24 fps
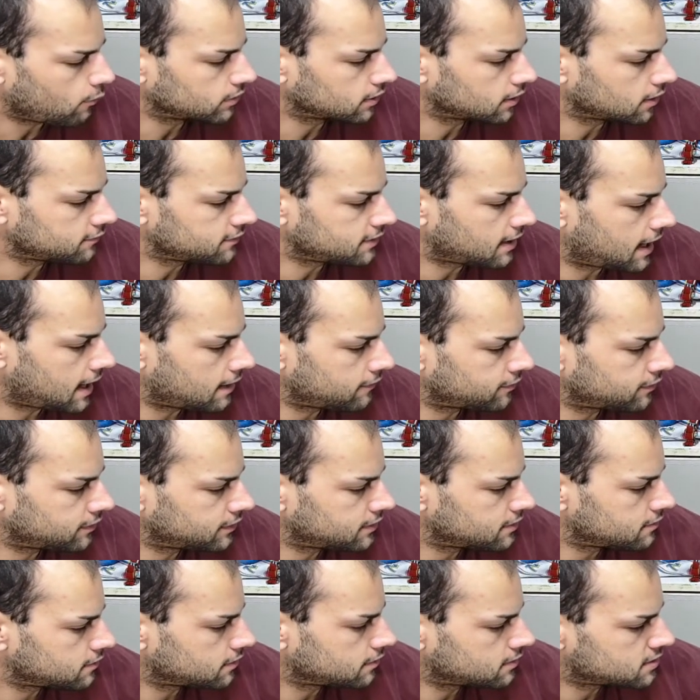love to have it.
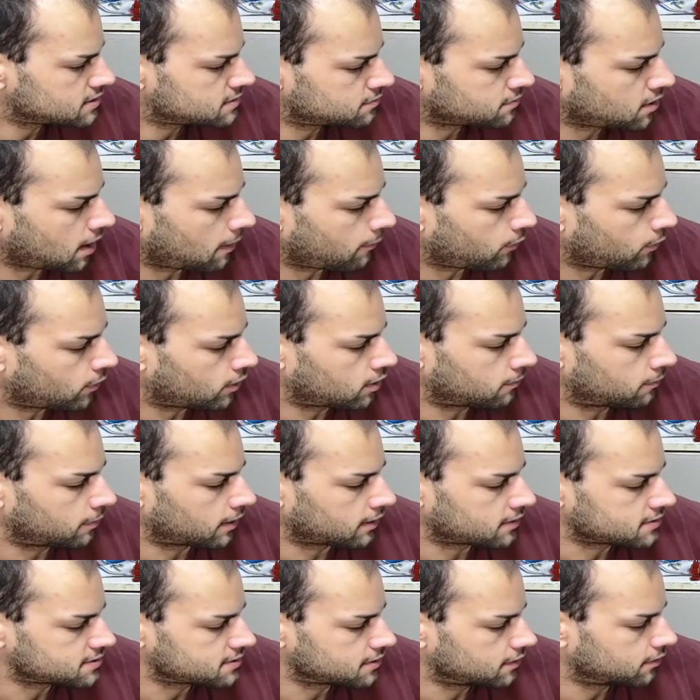It's a couple
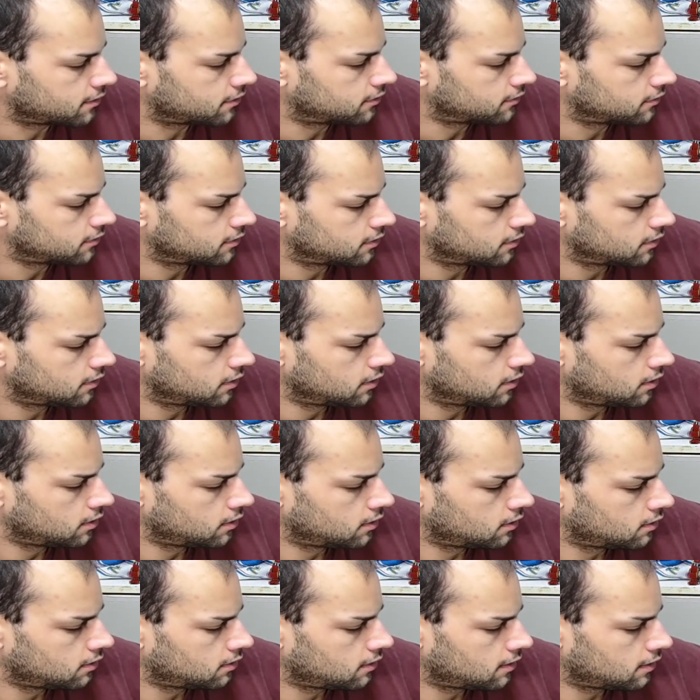$100 though.
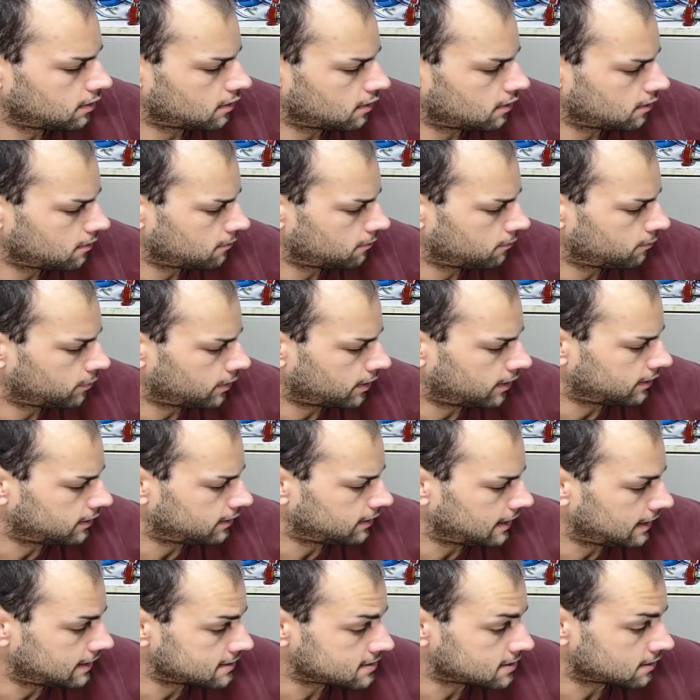But
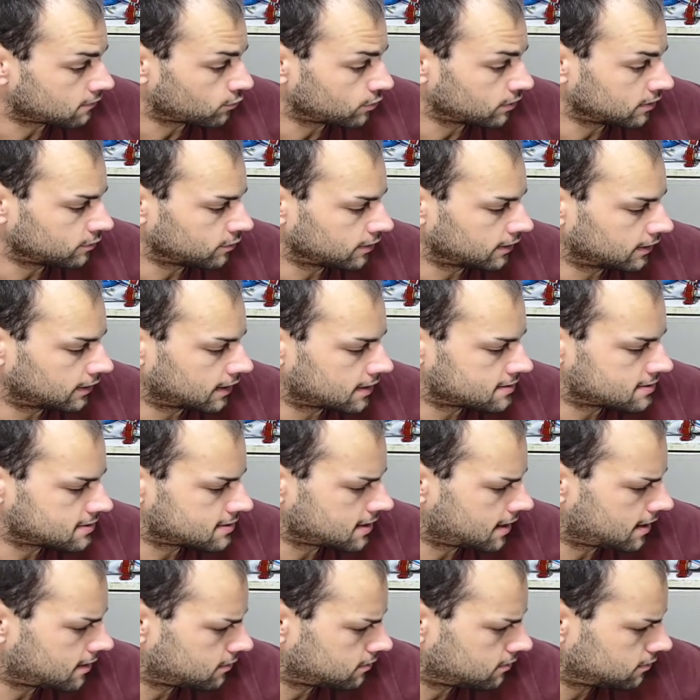it is a really nice
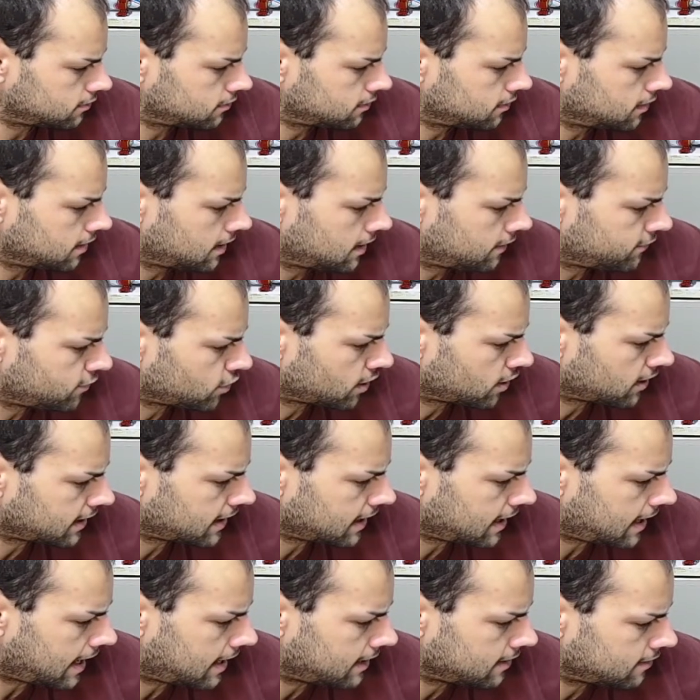set. And if you're gonna
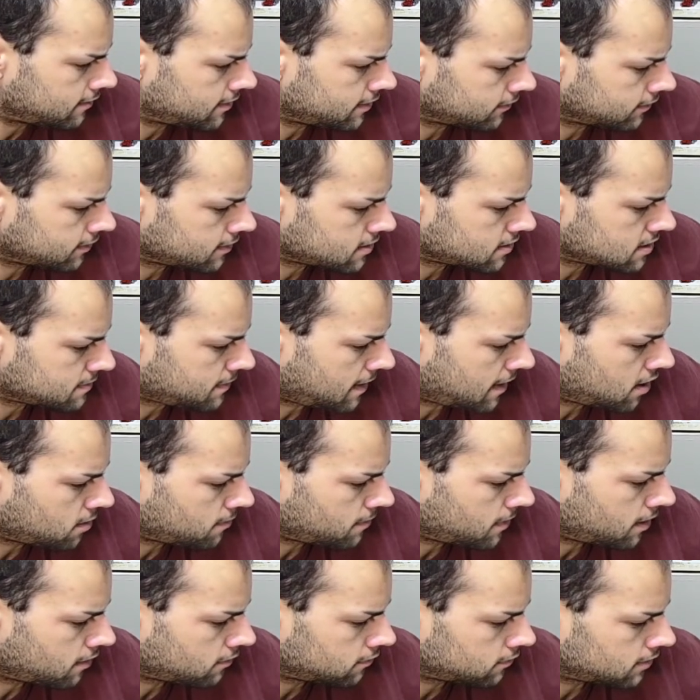get anything like
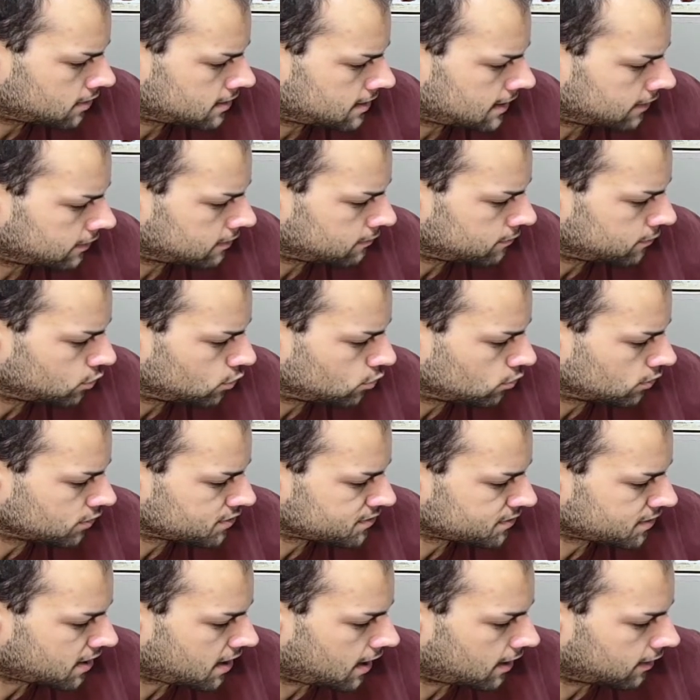Spider-Man, the Daily Bugle is
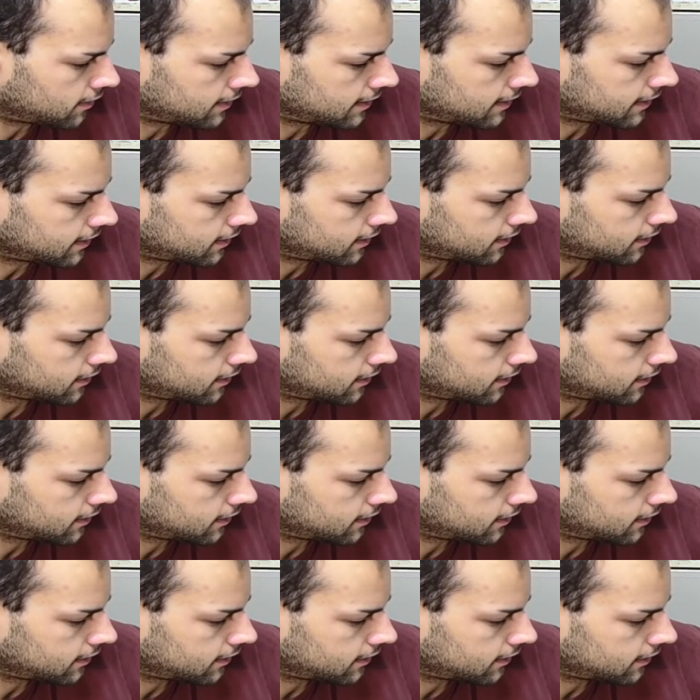kind of like